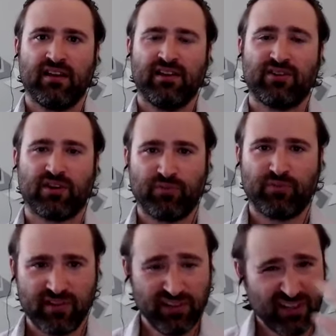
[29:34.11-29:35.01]
and when
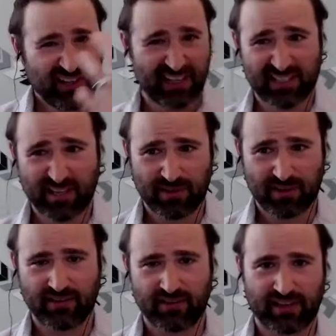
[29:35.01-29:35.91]
you're looking at someone
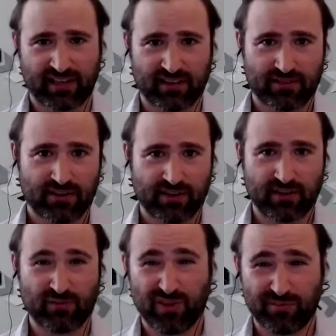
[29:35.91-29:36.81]
and you're in like a
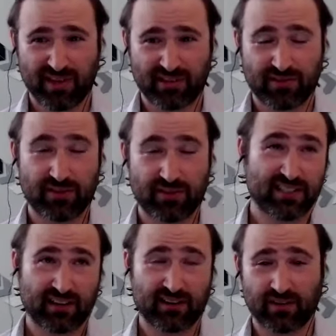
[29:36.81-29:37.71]
30
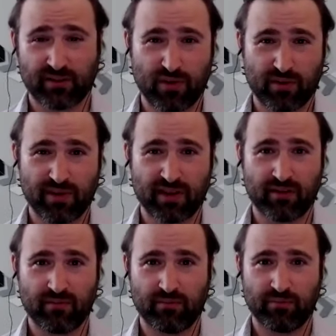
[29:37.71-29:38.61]
second or like 1
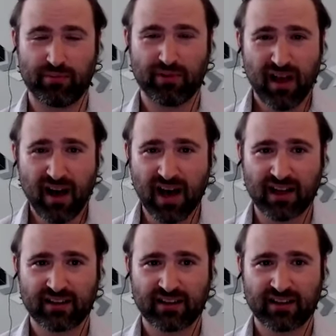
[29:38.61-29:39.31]
minute block,